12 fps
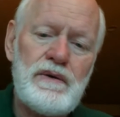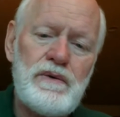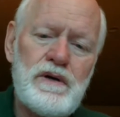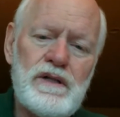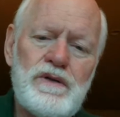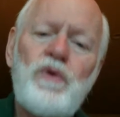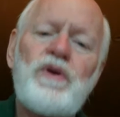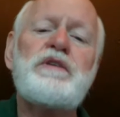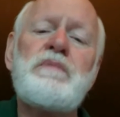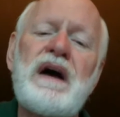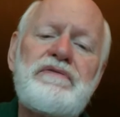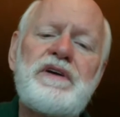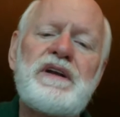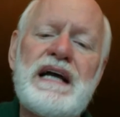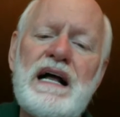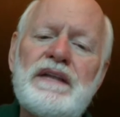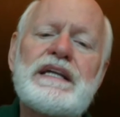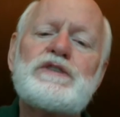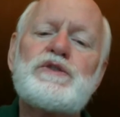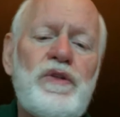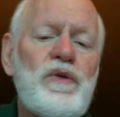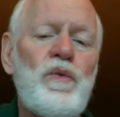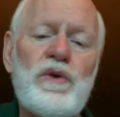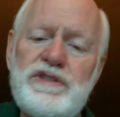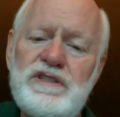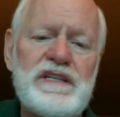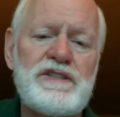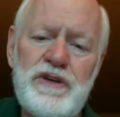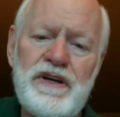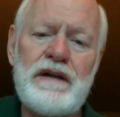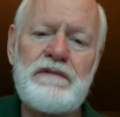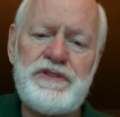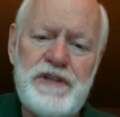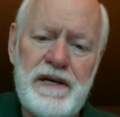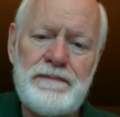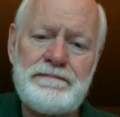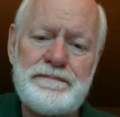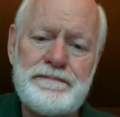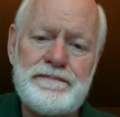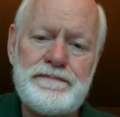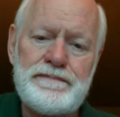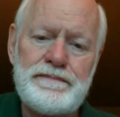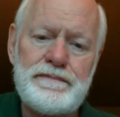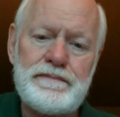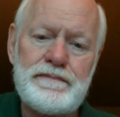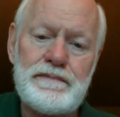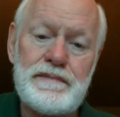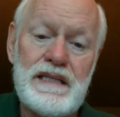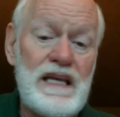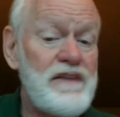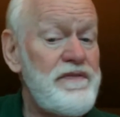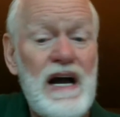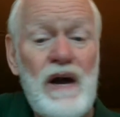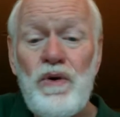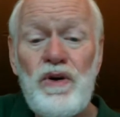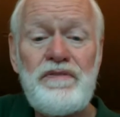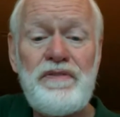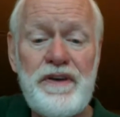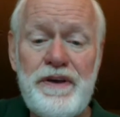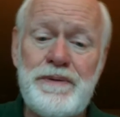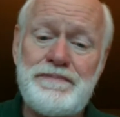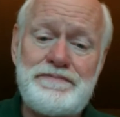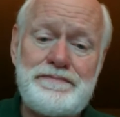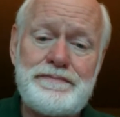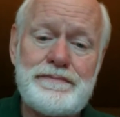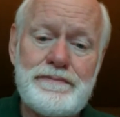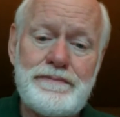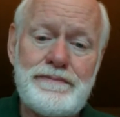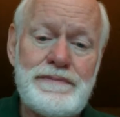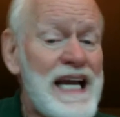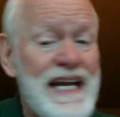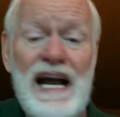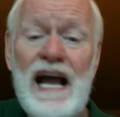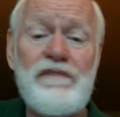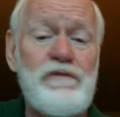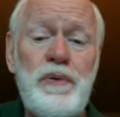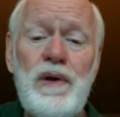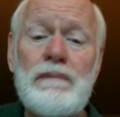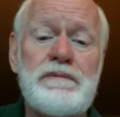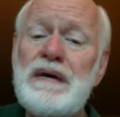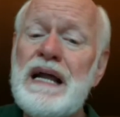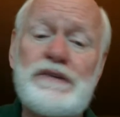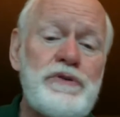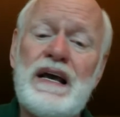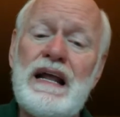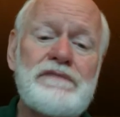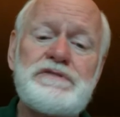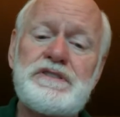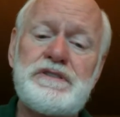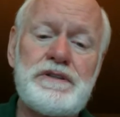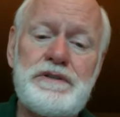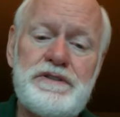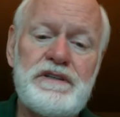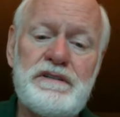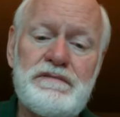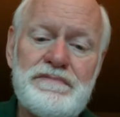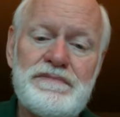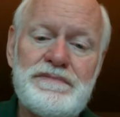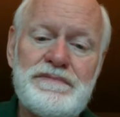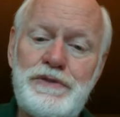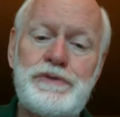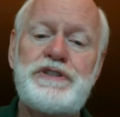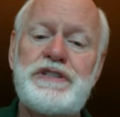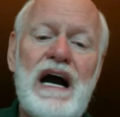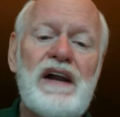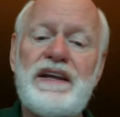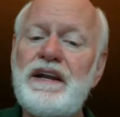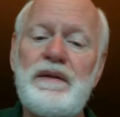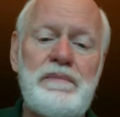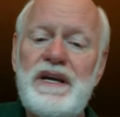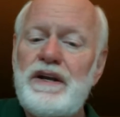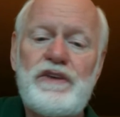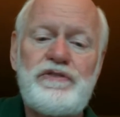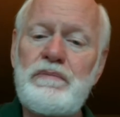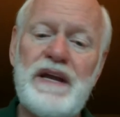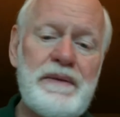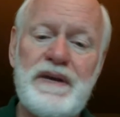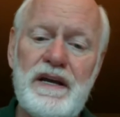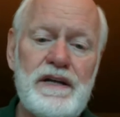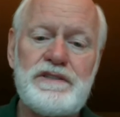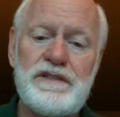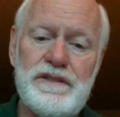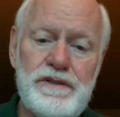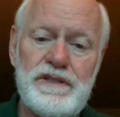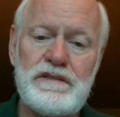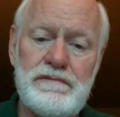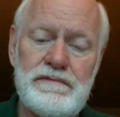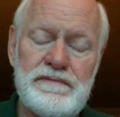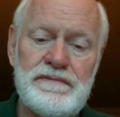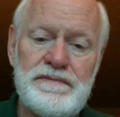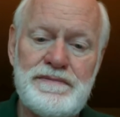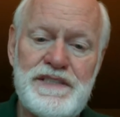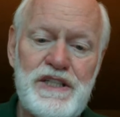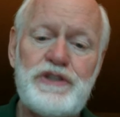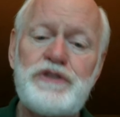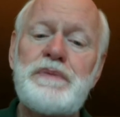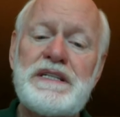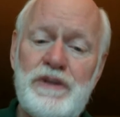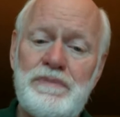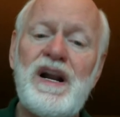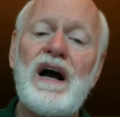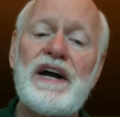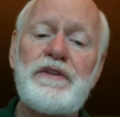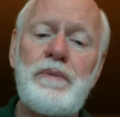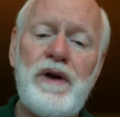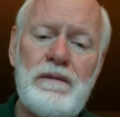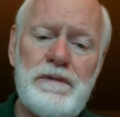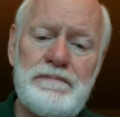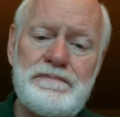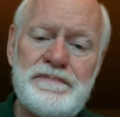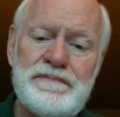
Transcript: Well, according to my friend Alan, that's one of the worst things you can ever say. If I work for you and I have a problem and I do not have a solution, you shouting at me doesn't make me get a solution. It just means I'm going to hide the problem.